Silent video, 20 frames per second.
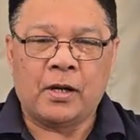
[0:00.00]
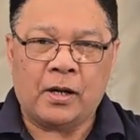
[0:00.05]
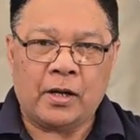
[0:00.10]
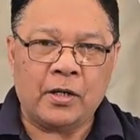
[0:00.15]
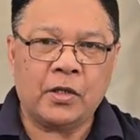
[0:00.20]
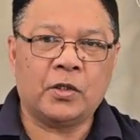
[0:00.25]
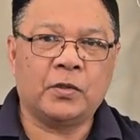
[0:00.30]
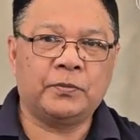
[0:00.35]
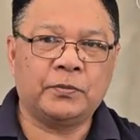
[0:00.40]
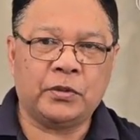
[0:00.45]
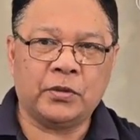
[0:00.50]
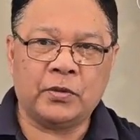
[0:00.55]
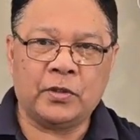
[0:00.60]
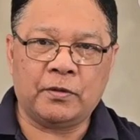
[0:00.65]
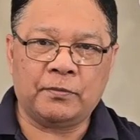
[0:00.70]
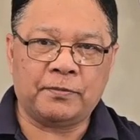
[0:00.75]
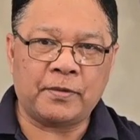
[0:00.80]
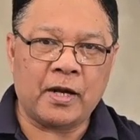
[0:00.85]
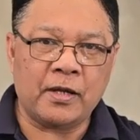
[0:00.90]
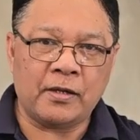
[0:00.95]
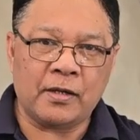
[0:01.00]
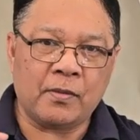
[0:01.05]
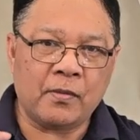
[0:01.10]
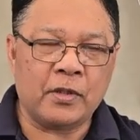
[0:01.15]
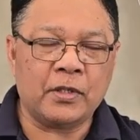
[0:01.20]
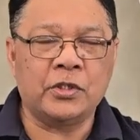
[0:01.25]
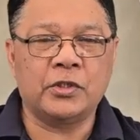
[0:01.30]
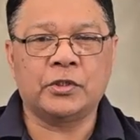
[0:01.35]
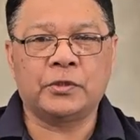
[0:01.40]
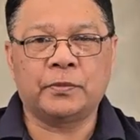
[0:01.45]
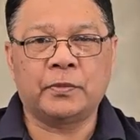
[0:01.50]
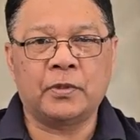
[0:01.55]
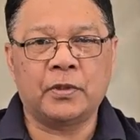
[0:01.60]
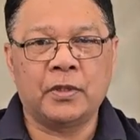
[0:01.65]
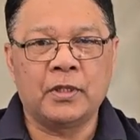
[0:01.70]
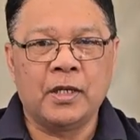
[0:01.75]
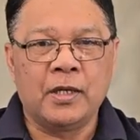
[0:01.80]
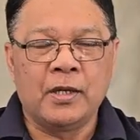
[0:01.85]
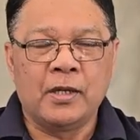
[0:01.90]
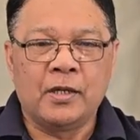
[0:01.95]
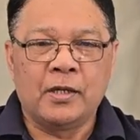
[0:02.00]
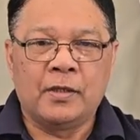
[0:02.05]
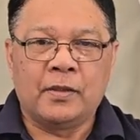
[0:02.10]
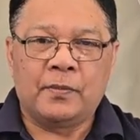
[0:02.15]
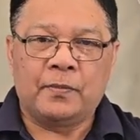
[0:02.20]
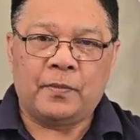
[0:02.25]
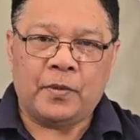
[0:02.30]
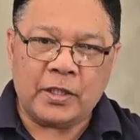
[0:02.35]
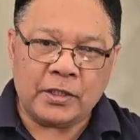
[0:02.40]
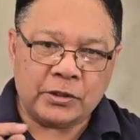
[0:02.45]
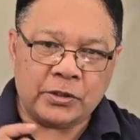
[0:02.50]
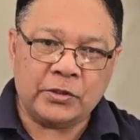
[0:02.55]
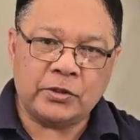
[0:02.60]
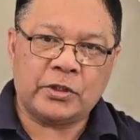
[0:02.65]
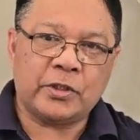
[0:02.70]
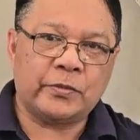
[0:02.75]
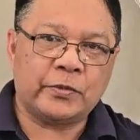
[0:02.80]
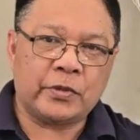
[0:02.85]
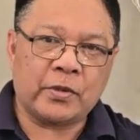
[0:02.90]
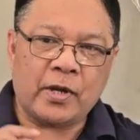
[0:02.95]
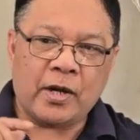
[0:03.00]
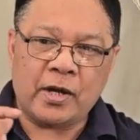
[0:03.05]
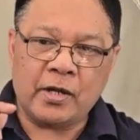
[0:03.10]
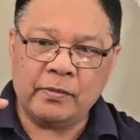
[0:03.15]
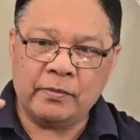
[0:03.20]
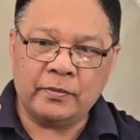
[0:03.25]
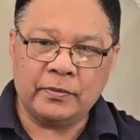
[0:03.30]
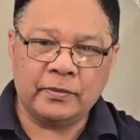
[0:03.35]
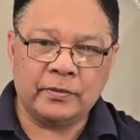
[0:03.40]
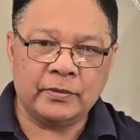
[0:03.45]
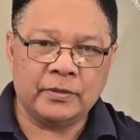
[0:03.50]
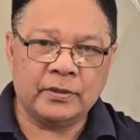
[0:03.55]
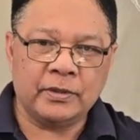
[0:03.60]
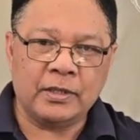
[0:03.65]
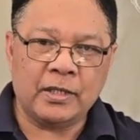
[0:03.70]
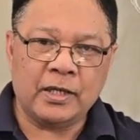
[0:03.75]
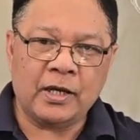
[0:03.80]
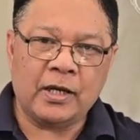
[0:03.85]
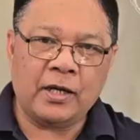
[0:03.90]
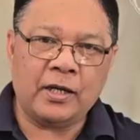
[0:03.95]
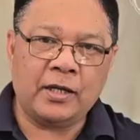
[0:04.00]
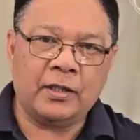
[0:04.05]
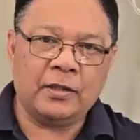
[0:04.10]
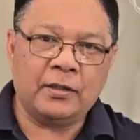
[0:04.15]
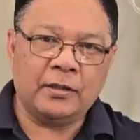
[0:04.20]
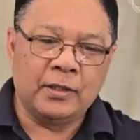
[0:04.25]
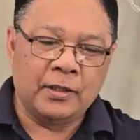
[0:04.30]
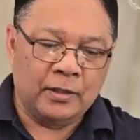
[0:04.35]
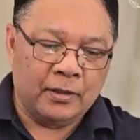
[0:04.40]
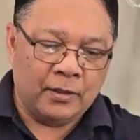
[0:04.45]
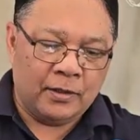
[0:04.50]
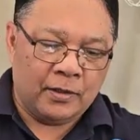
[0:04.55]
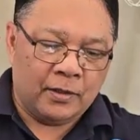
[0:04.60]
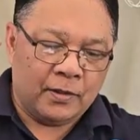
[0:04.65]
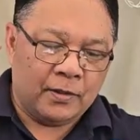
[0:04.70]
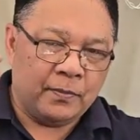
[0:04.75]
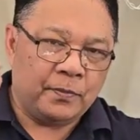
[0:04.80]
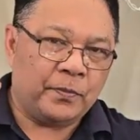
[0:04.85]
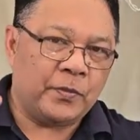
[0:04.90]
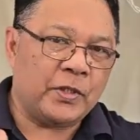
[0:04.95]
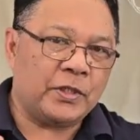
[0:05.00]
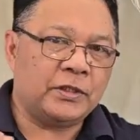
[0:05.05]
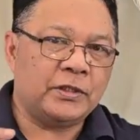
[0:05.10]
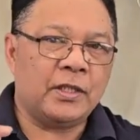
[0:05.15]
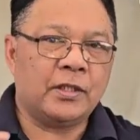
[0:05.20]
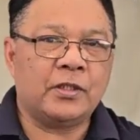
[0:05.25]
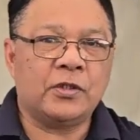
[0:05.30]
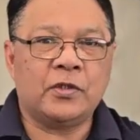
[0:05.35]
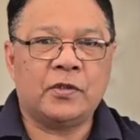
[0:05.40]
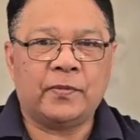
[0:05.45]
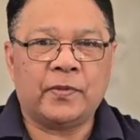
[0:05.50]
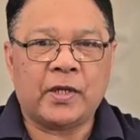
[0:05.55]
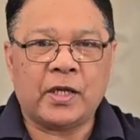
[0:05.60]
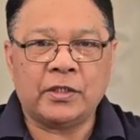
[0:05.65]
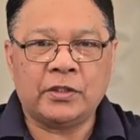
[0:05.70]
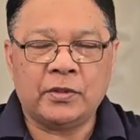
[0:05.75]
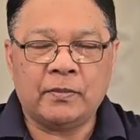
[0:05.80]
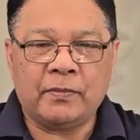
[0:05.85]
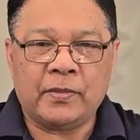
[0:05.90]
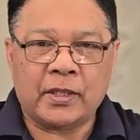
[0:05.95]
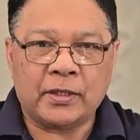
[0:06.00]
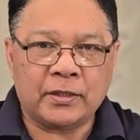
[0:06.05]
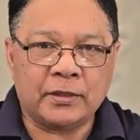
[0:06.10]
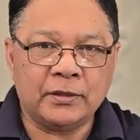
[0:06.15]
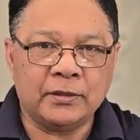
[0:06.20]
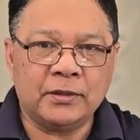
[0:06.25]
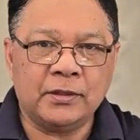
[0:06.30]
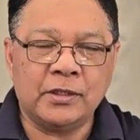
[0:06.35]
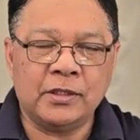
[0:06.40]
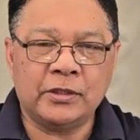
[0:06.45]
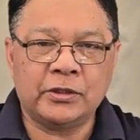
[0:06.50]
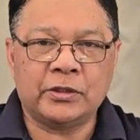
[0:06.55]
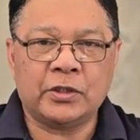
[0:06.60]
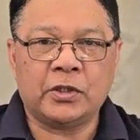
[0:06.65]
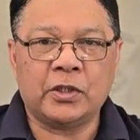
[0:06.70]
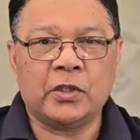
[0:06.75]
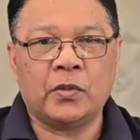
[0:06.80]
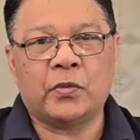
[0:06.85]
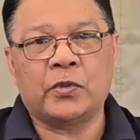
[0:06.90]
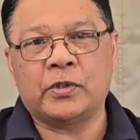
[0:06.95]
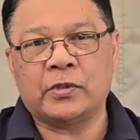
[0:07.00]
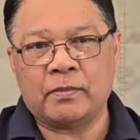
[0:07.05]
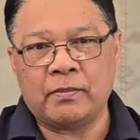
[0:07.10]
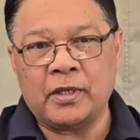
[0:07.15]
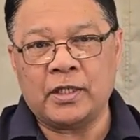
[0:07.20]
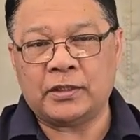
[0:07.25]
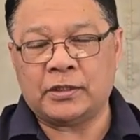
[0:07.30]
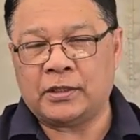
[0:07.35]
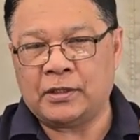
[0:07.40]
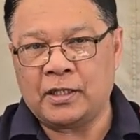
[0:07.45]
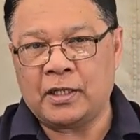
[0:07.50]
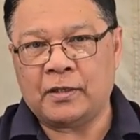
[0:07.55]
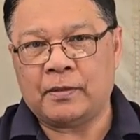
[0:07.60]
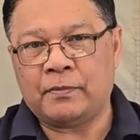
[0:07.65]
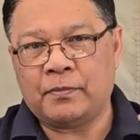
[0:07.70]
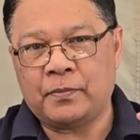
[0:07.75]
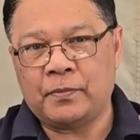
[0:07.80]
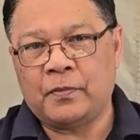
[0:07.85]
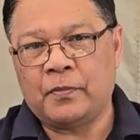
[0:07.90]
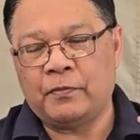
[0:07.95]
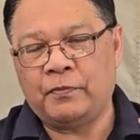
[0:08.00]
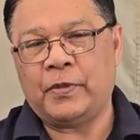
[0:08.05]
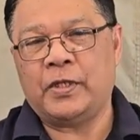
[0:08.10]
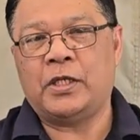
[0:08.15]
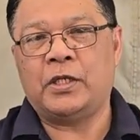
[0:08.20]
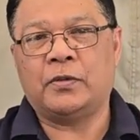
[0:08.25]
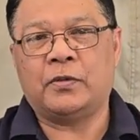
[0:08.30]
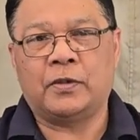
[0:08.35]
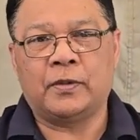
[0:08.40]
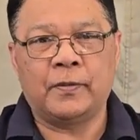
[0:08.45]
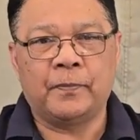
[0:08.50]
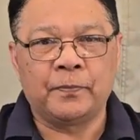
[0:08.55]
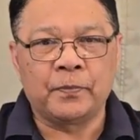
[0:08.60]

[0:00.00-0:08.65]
I hope you will find that one useful. Please do subscribe, and press that notification button so you won't miss that video.